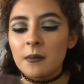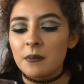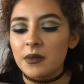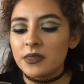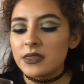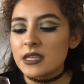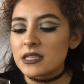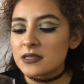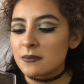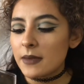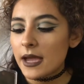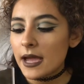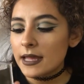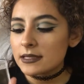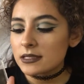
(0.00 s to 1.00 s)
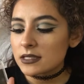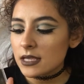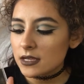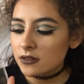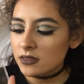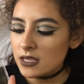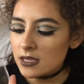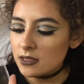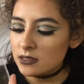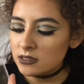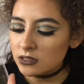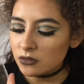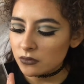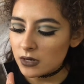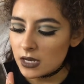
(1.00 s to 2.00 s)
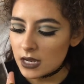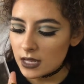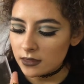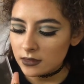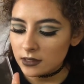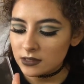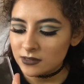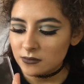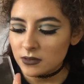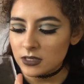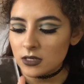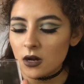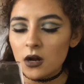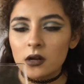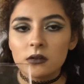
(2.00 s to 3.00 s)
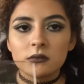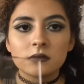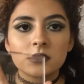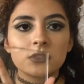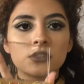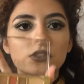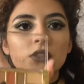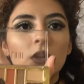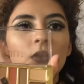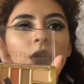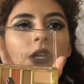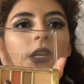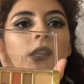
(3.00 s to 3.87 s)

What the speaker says: But these mattes, like these 3 and this one, are so good.